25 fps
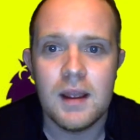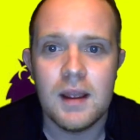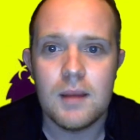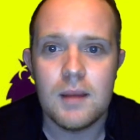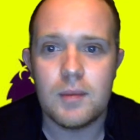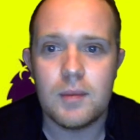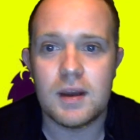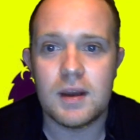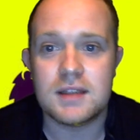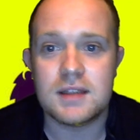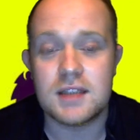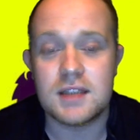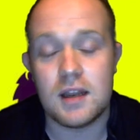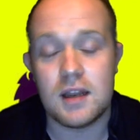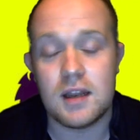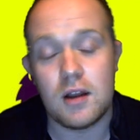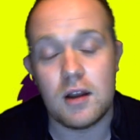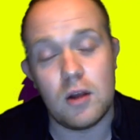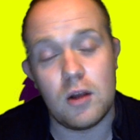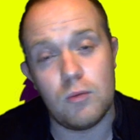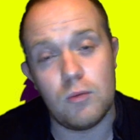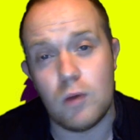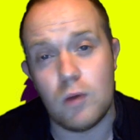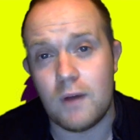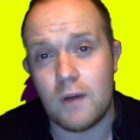But
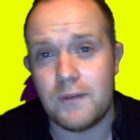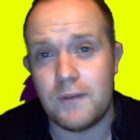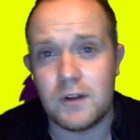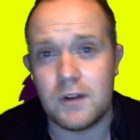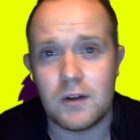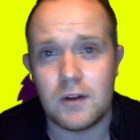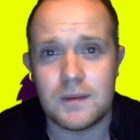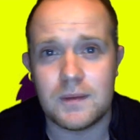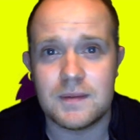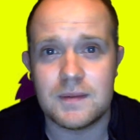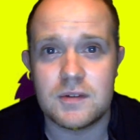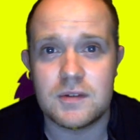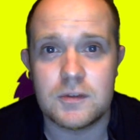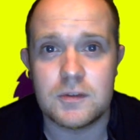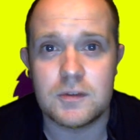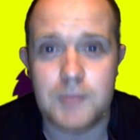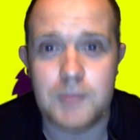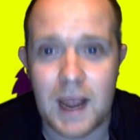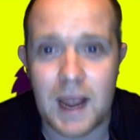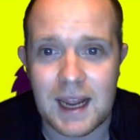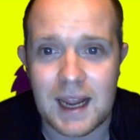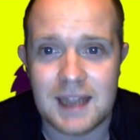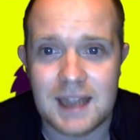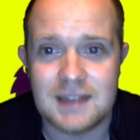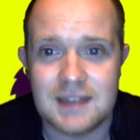no, Watford got themselves
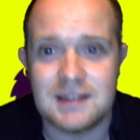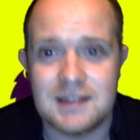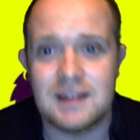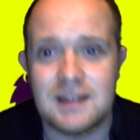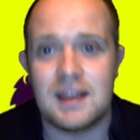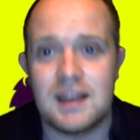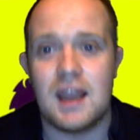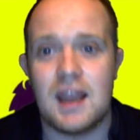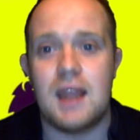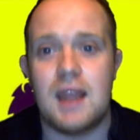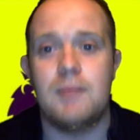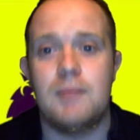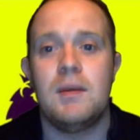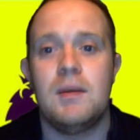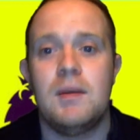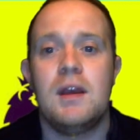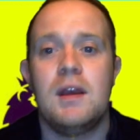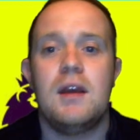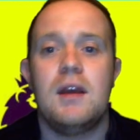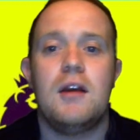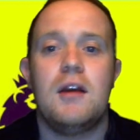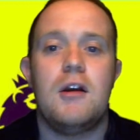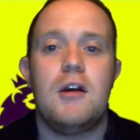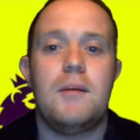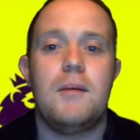back into the game.
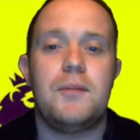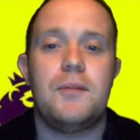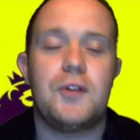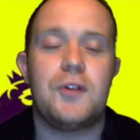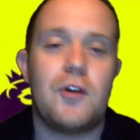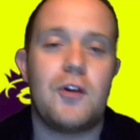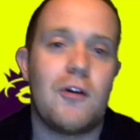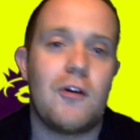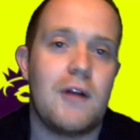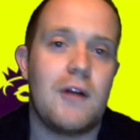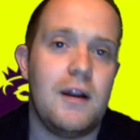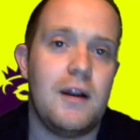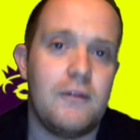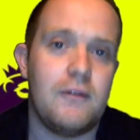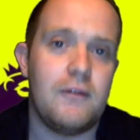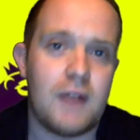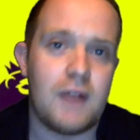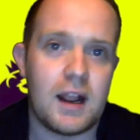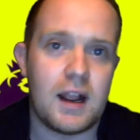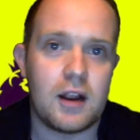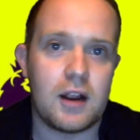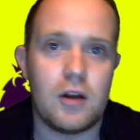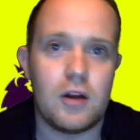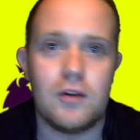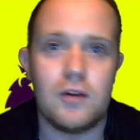Doucouré and
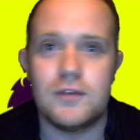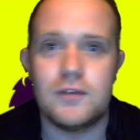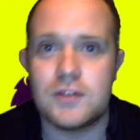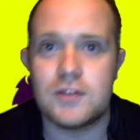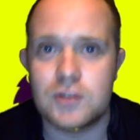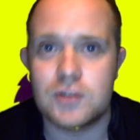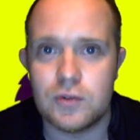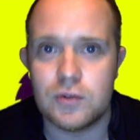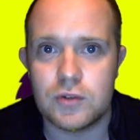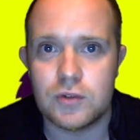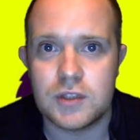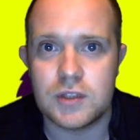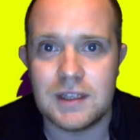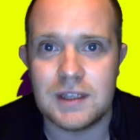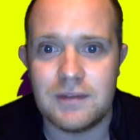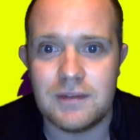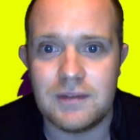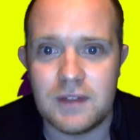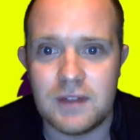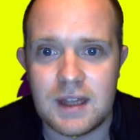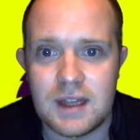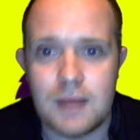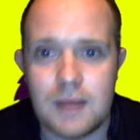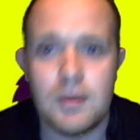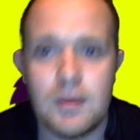Vaga on the score sheet for
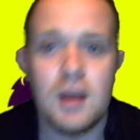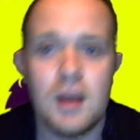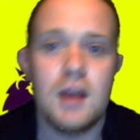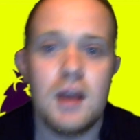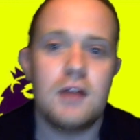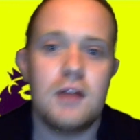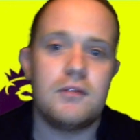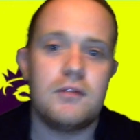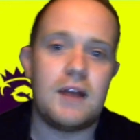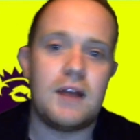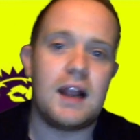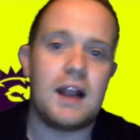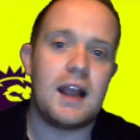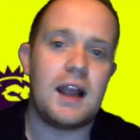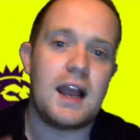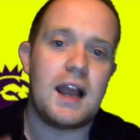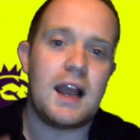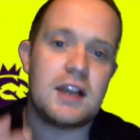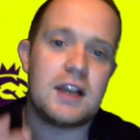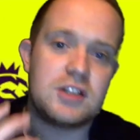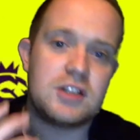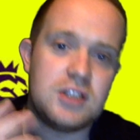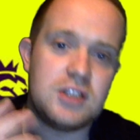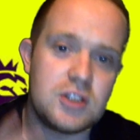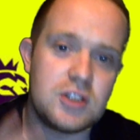them. Vaga
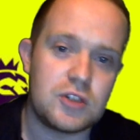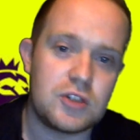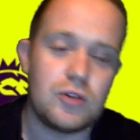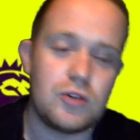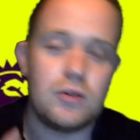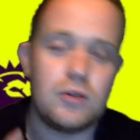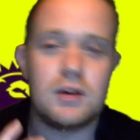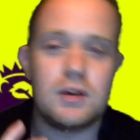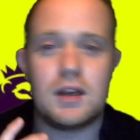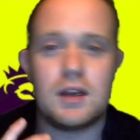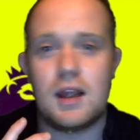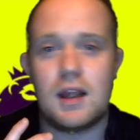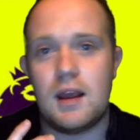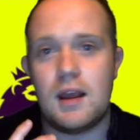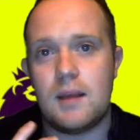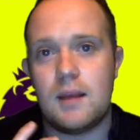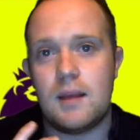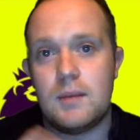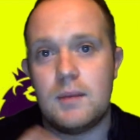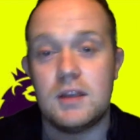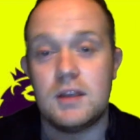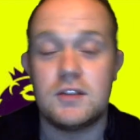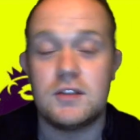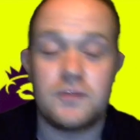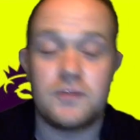actually scored
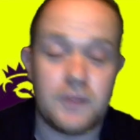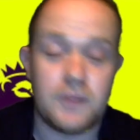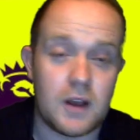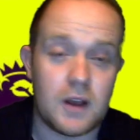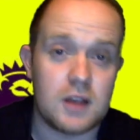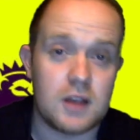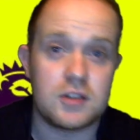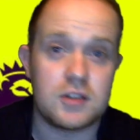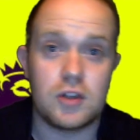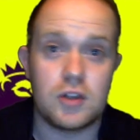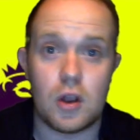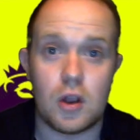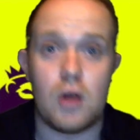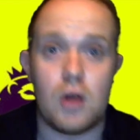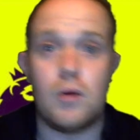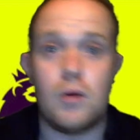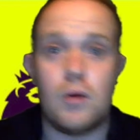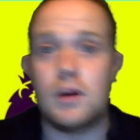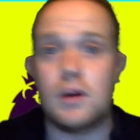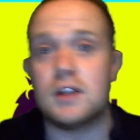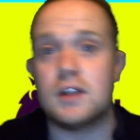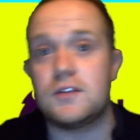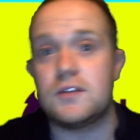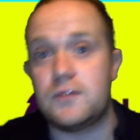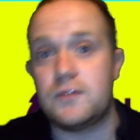his first goal on
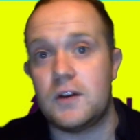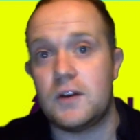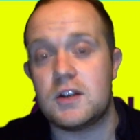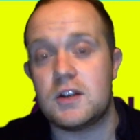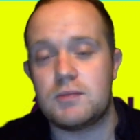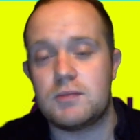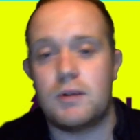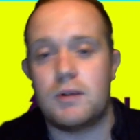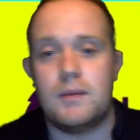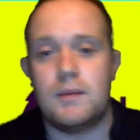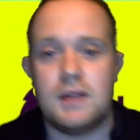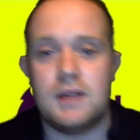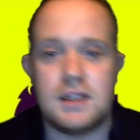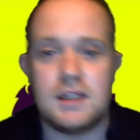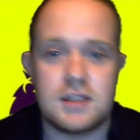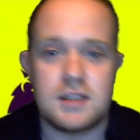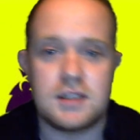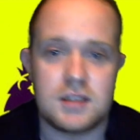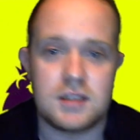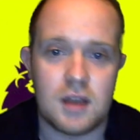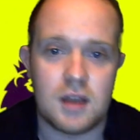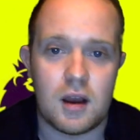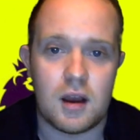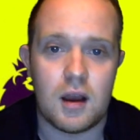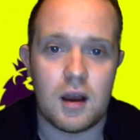his first Premier League
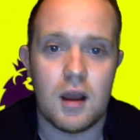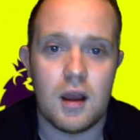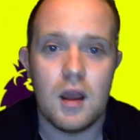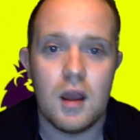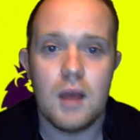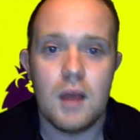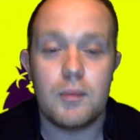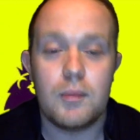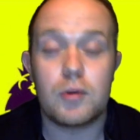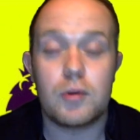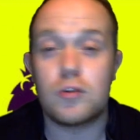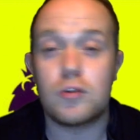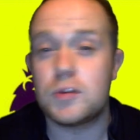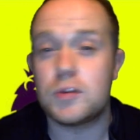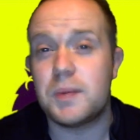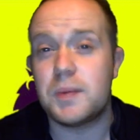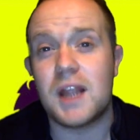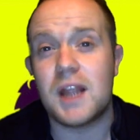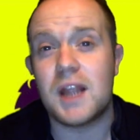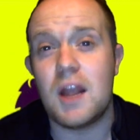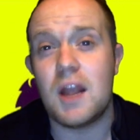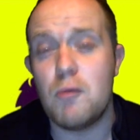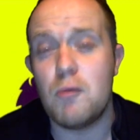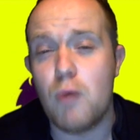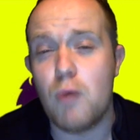start, but also
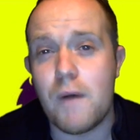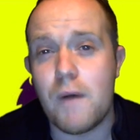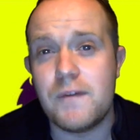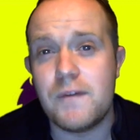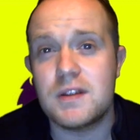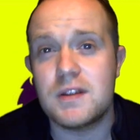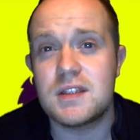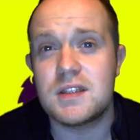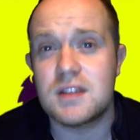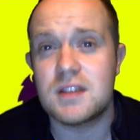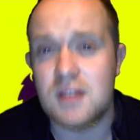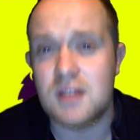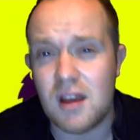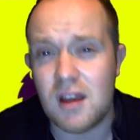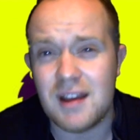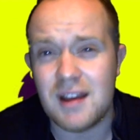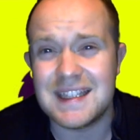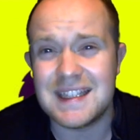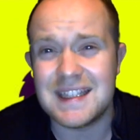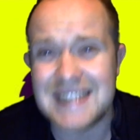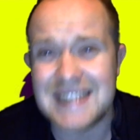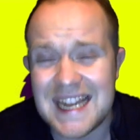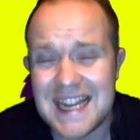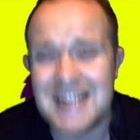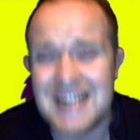became Watford's
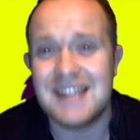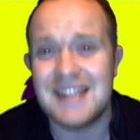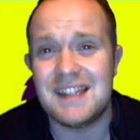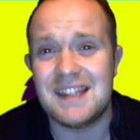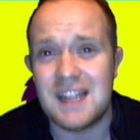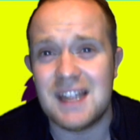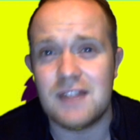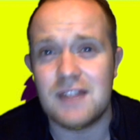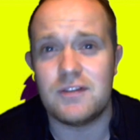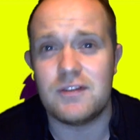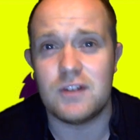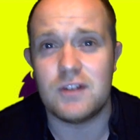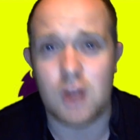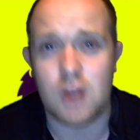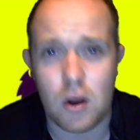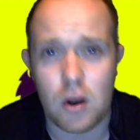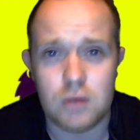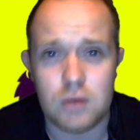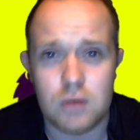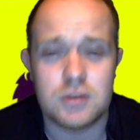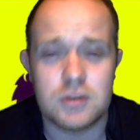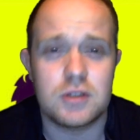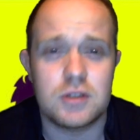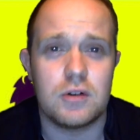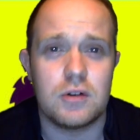13th different goal
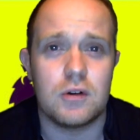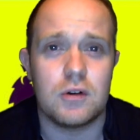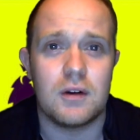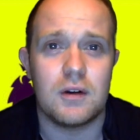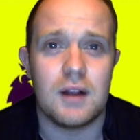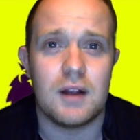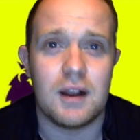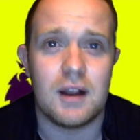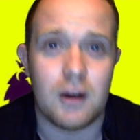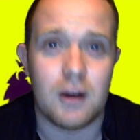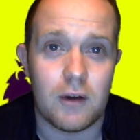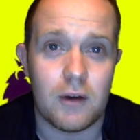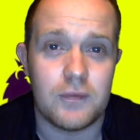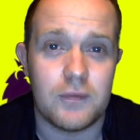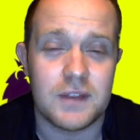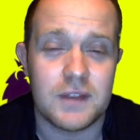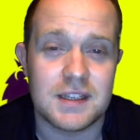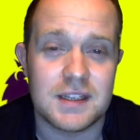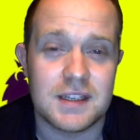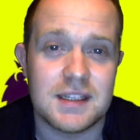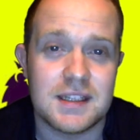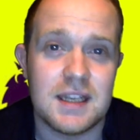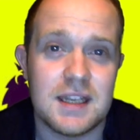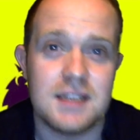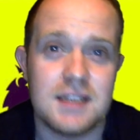scorer of the
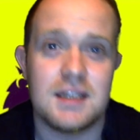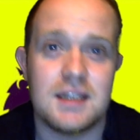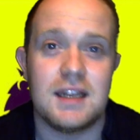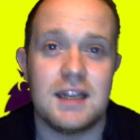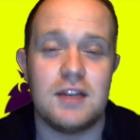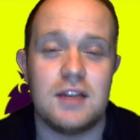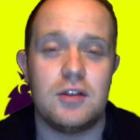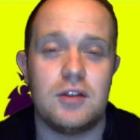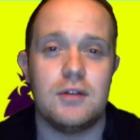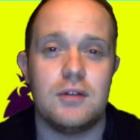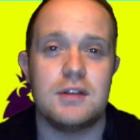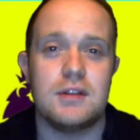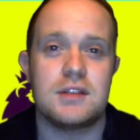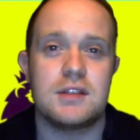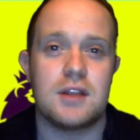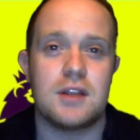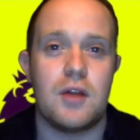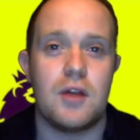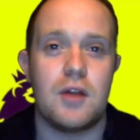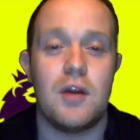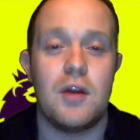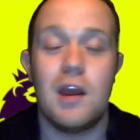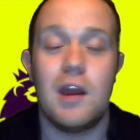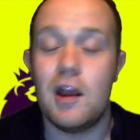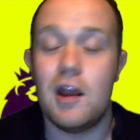season in doing so.
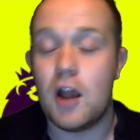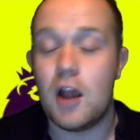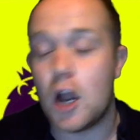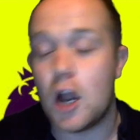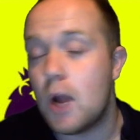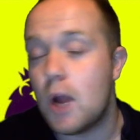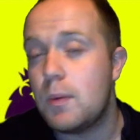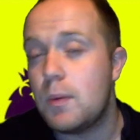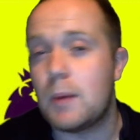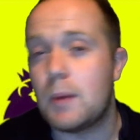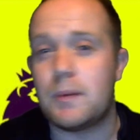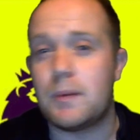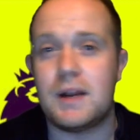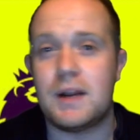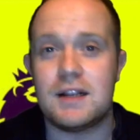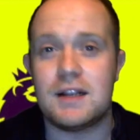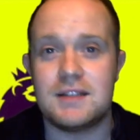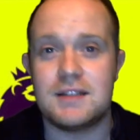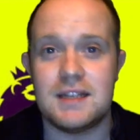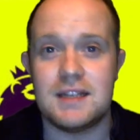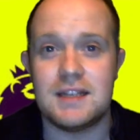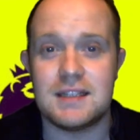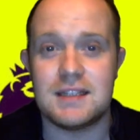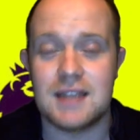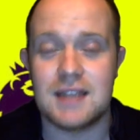I hope I'm
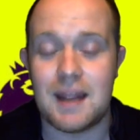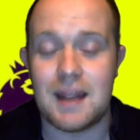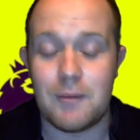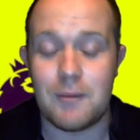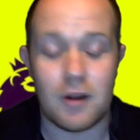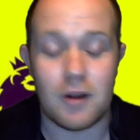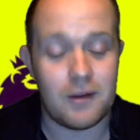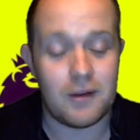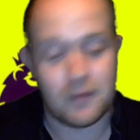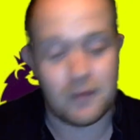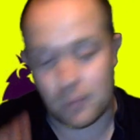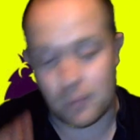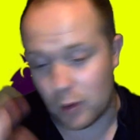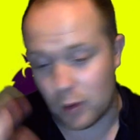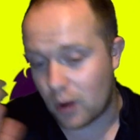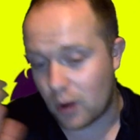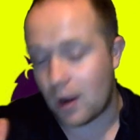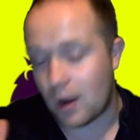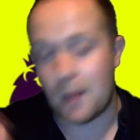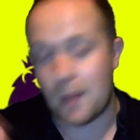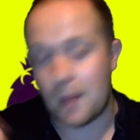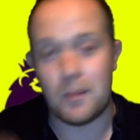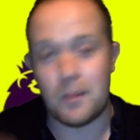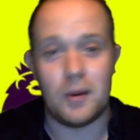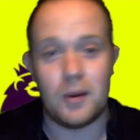pronouncing his name right. If I'm not,
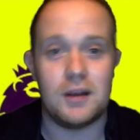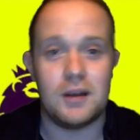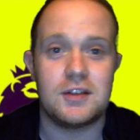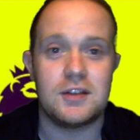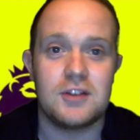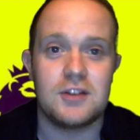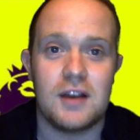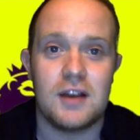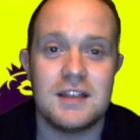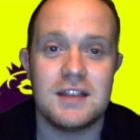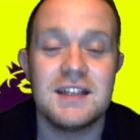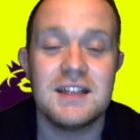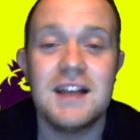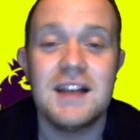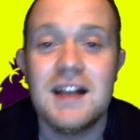I apologise.